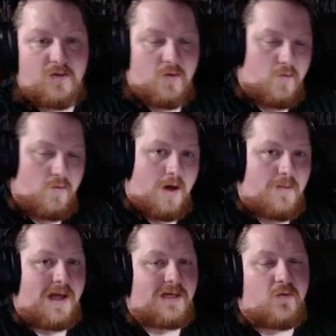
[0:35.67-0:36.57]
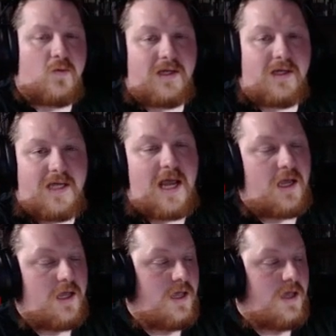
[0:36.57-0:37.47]
we got back to one K.
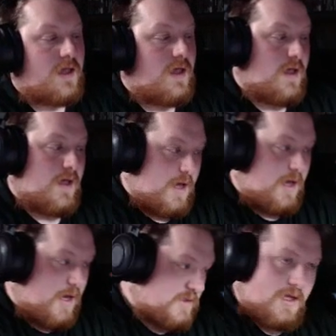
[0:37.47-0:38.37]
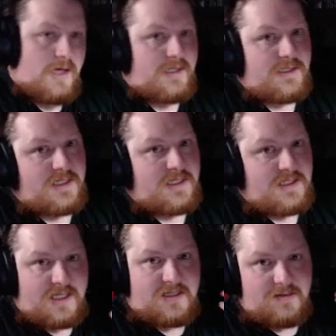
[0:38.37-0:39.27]
As long as it
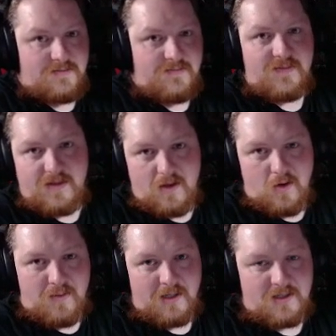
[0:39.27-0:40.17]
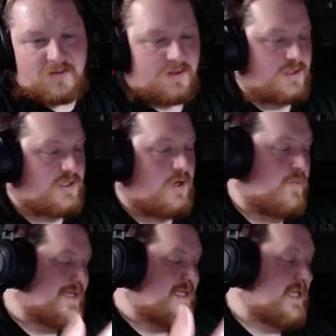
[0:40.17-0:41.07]
sticks, the openings will ensue.
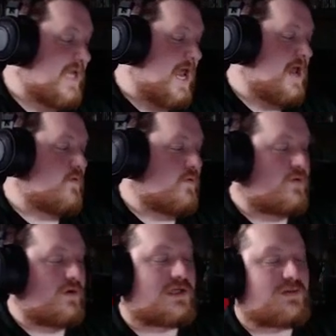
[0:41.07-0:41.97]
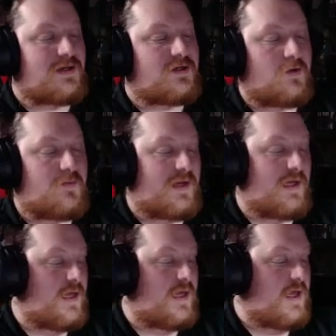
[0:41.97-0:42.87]
But today we're doing a special opening.
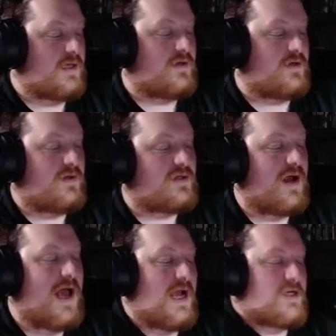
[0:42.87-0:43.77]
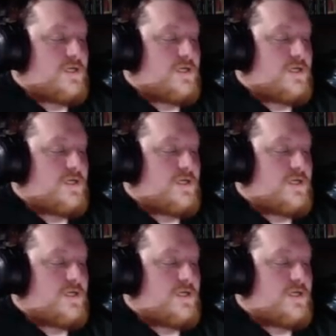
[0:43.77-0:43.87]
So these are actually